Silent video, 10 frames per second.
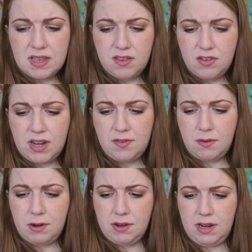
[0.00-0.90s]
It's great
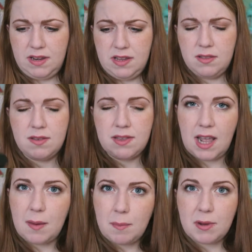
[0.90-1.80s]
for regulating the
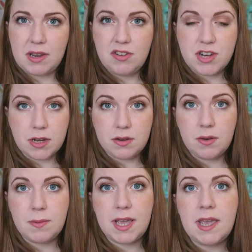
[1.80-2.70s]
scalp but in a
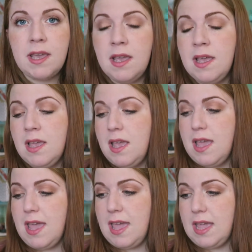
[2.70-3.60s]
gentle way,
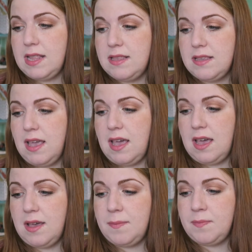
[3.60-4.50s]
and
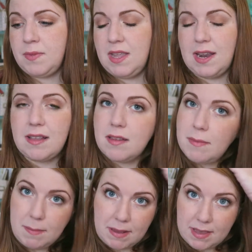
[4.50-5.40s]
it hasn't
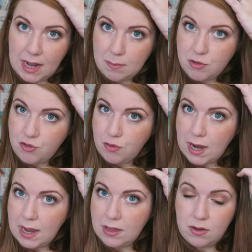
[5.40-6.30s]
made my scalp
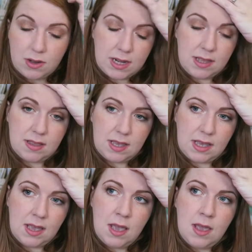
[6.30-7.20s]
dry or
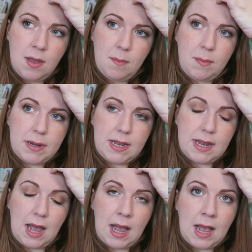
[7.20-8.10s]
anything, but it
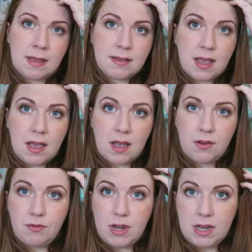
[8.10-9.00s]
has
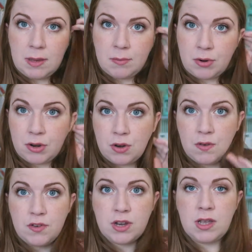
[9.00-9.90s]
really
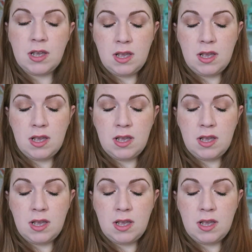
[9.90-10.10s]
improved